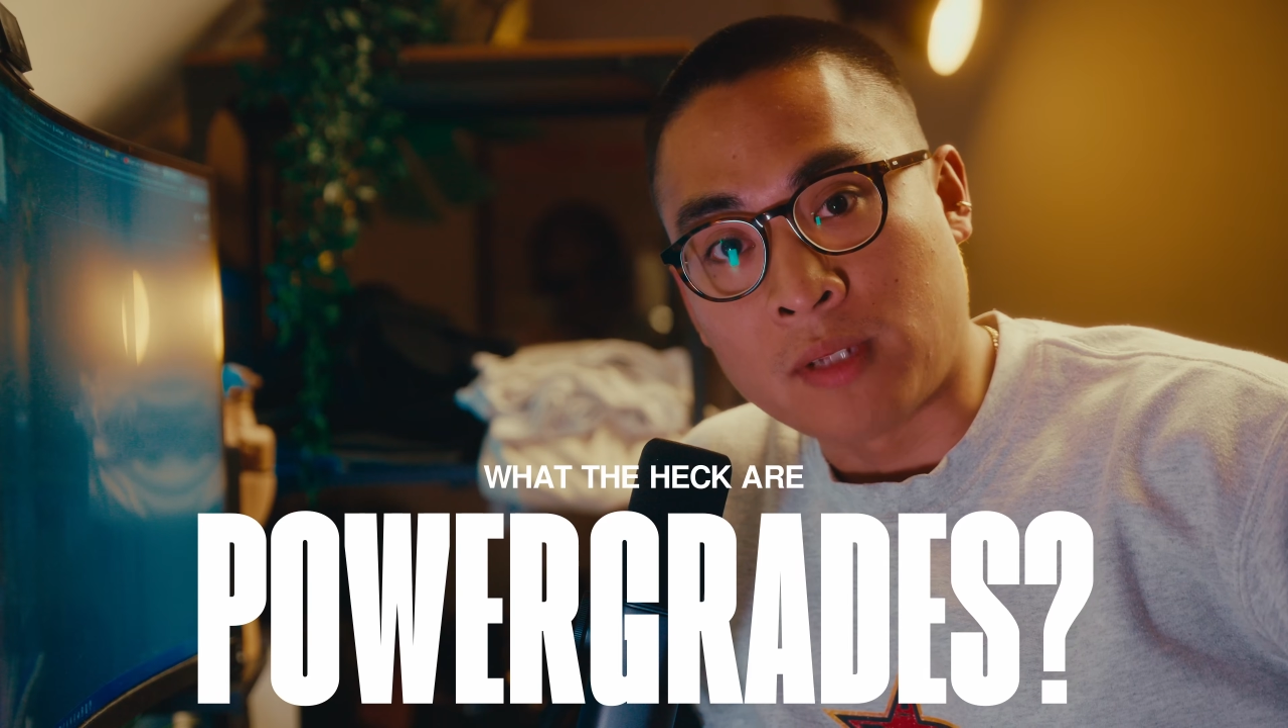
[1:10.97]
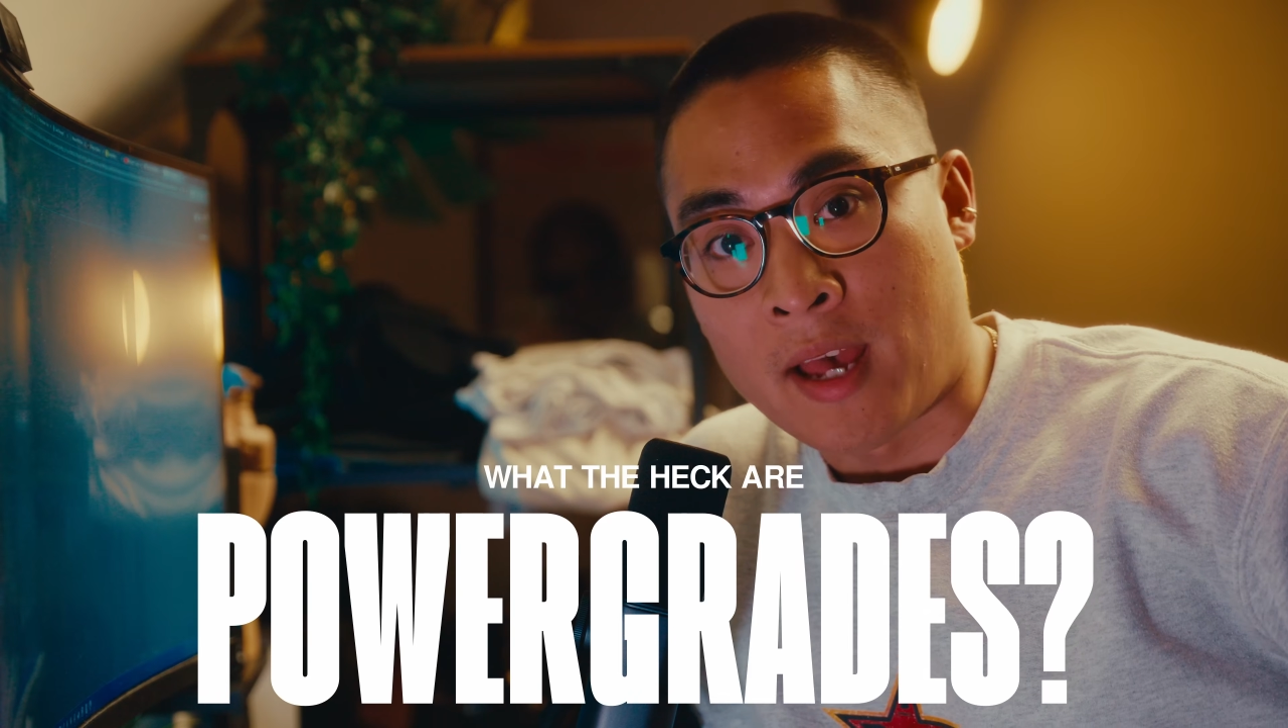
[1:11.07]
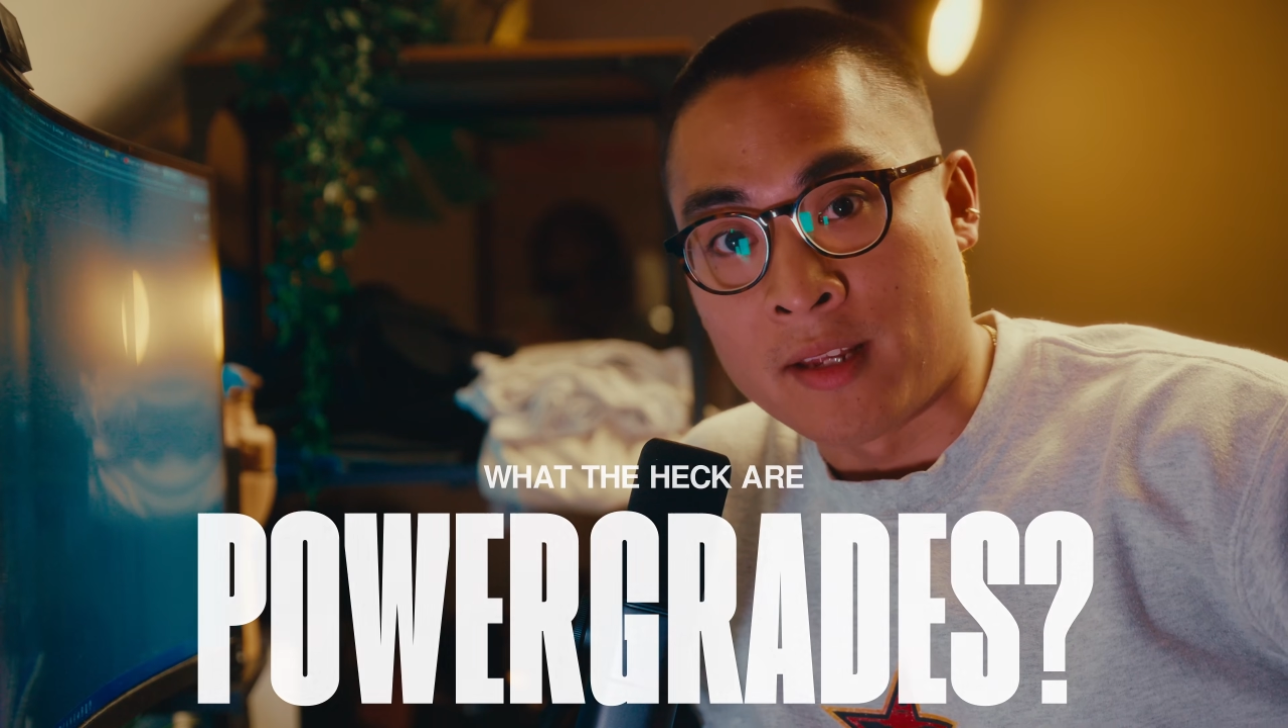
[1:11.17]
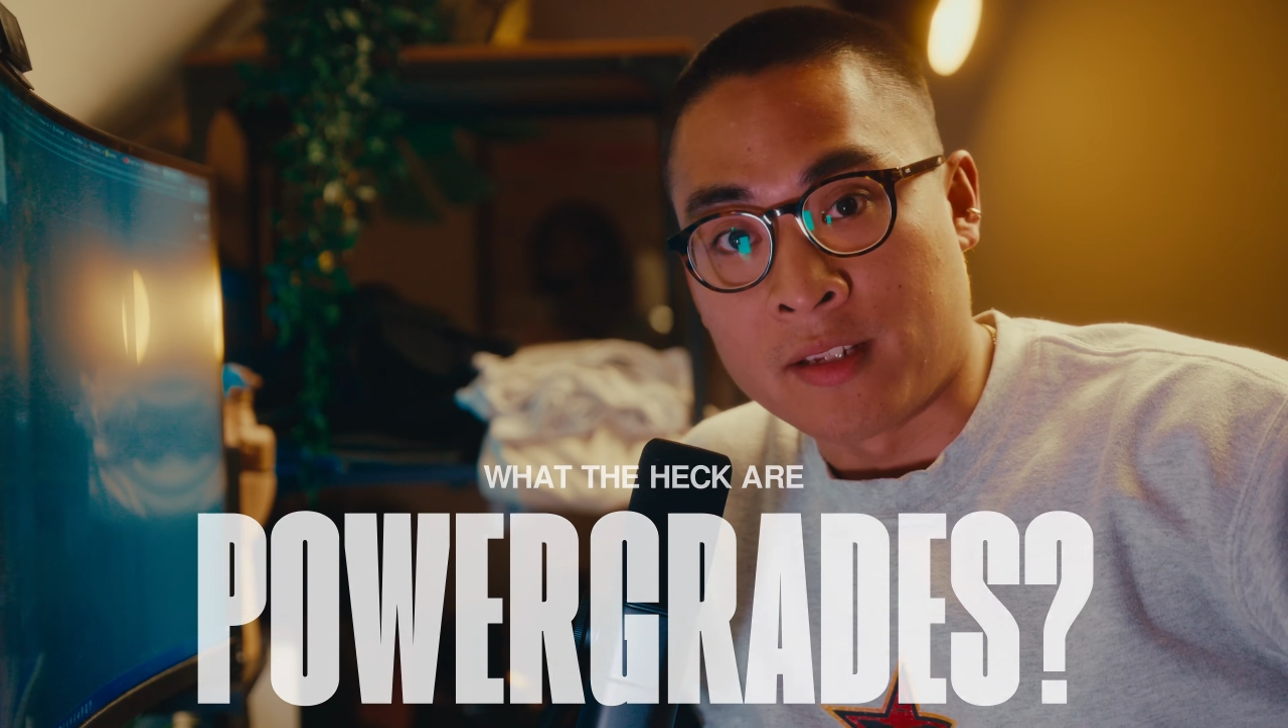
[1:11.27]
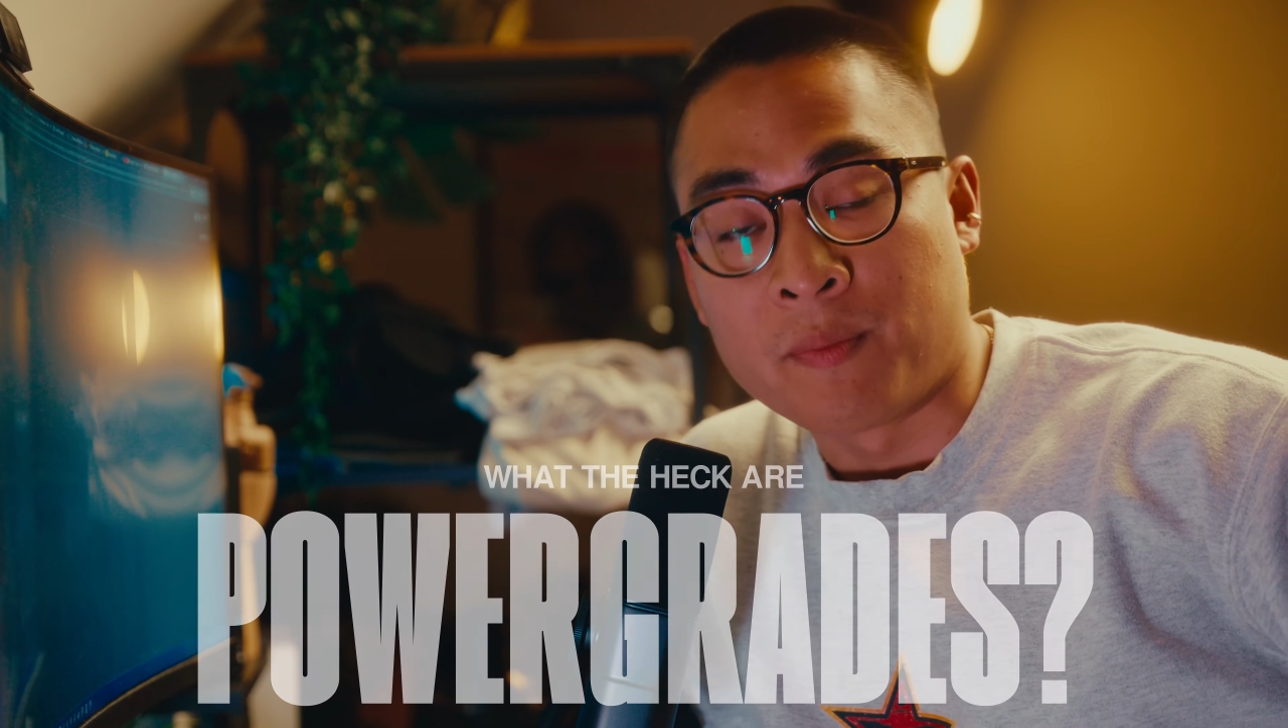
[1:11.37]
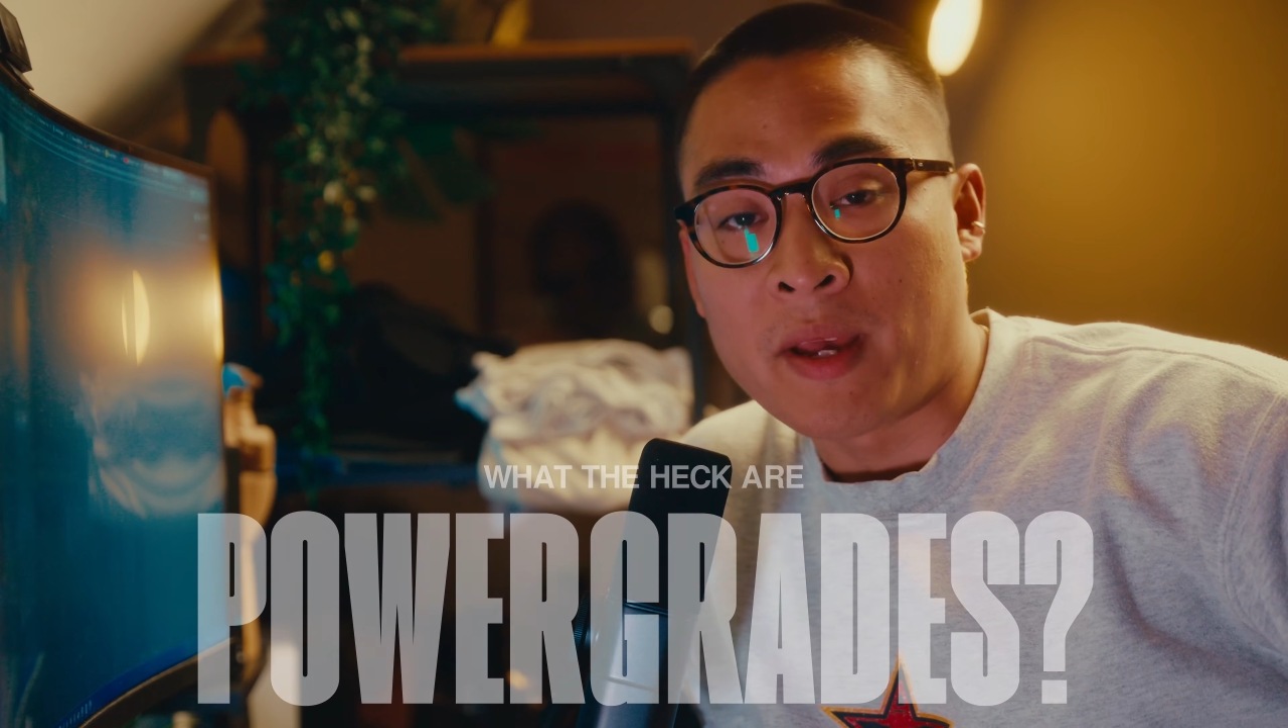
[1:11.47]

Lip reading: and in